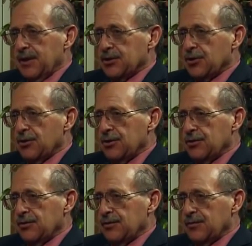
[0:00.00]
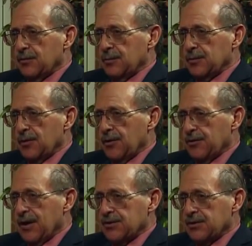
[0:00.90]
by curing you of your rheumatoid
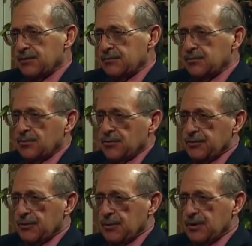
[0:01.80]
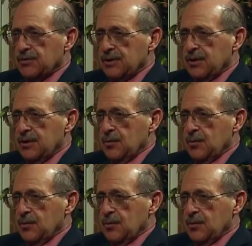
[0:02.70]
arthritis in 2 or 3 weeks